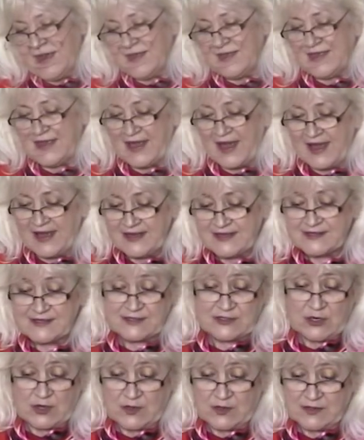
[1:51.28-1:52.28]
The ice
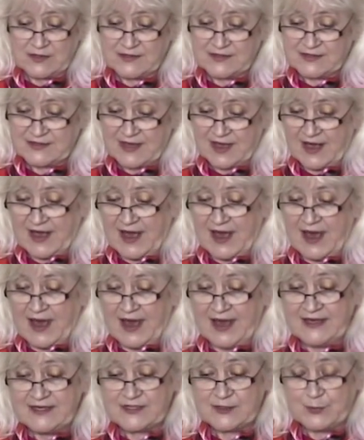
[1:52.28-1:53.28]
dogs,
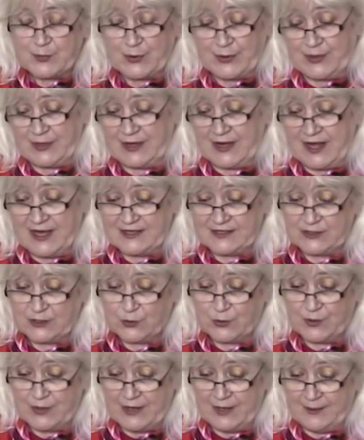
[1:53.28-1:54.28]
iceberg and ice
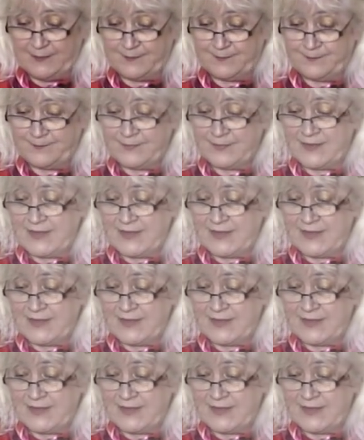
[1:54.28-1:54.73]
cream,